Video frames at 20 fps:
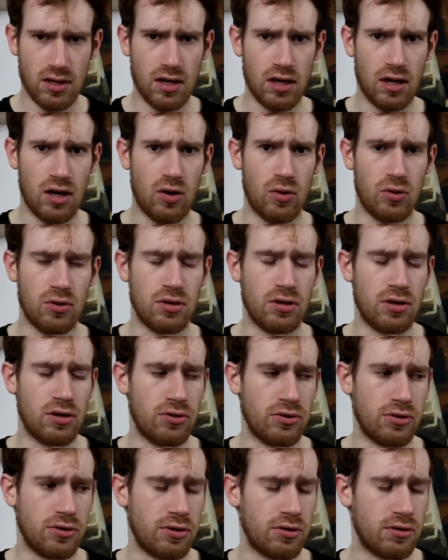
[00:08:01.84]
Oh no,
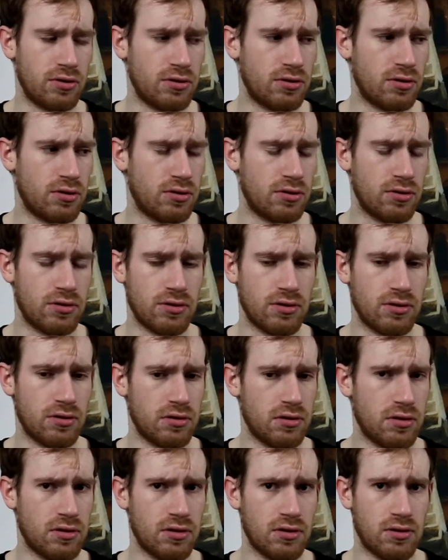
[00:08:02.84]
no, no, no, no,
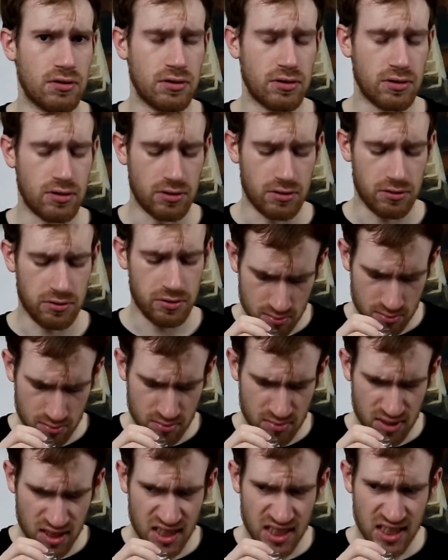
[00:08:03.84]
no, no, no, no.
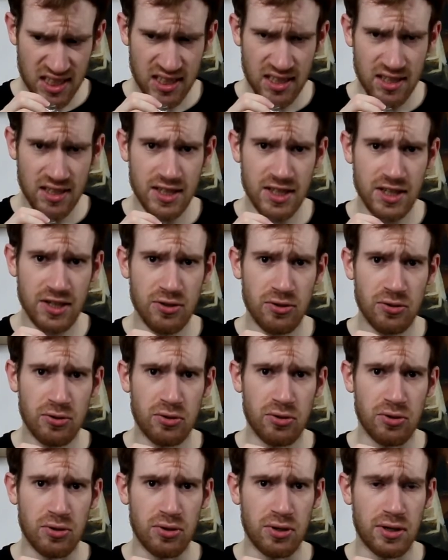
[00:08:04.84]

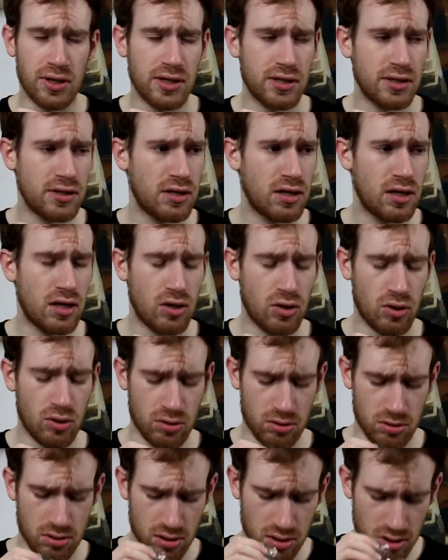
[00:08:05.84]
Ew.
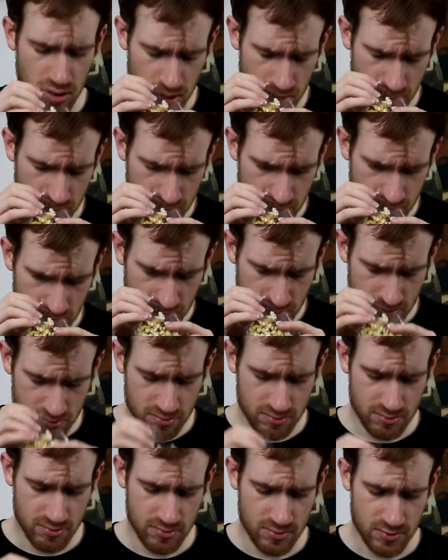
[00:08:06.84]
Oh.
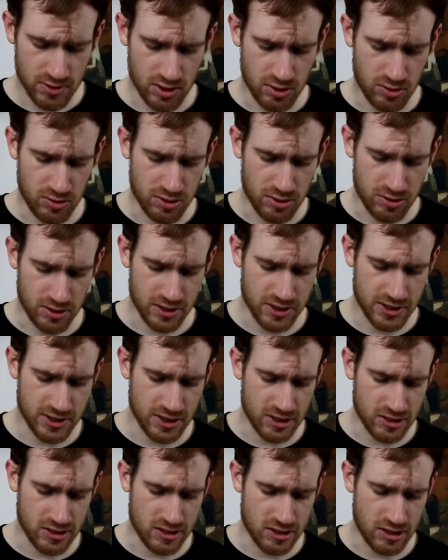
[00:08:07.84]
Oh no, this
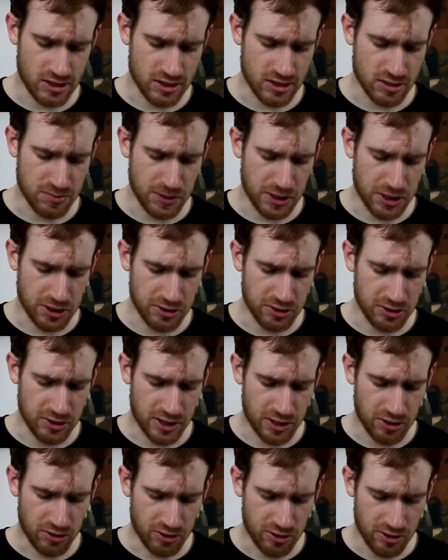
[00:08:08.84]
does not smell good
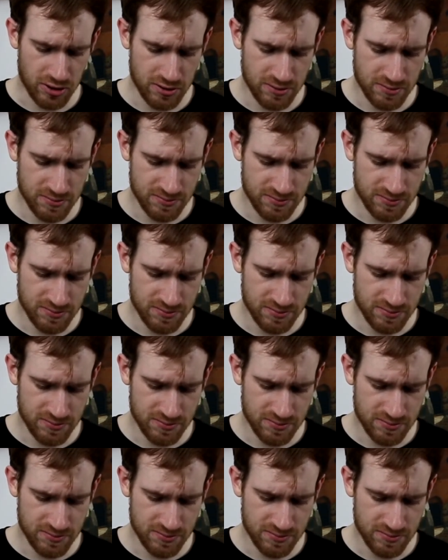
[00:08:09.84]
at all.